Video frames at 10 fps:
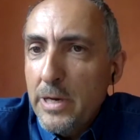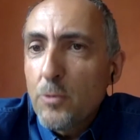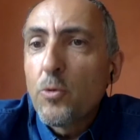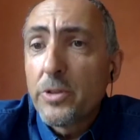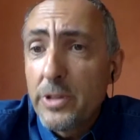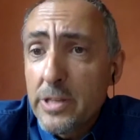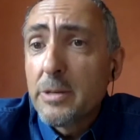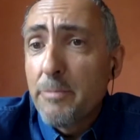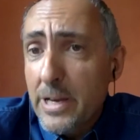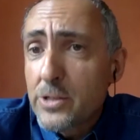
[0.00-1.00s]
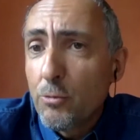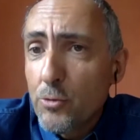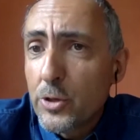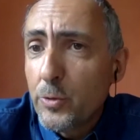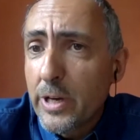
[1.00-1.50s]
What is the best solution
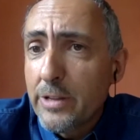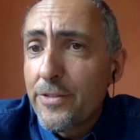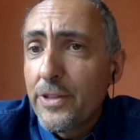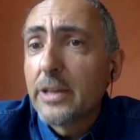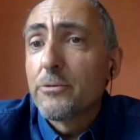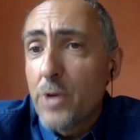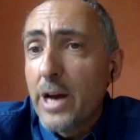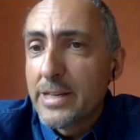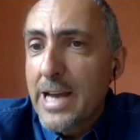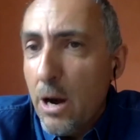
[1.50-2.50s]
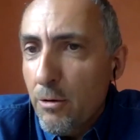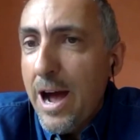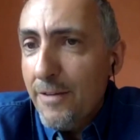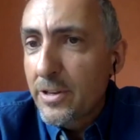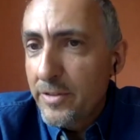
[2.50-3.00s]
you can think right now
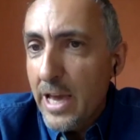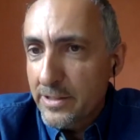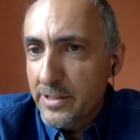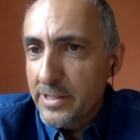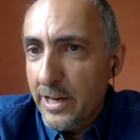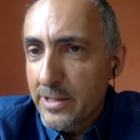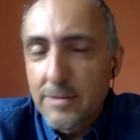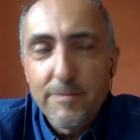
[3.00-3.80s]
after the exercise?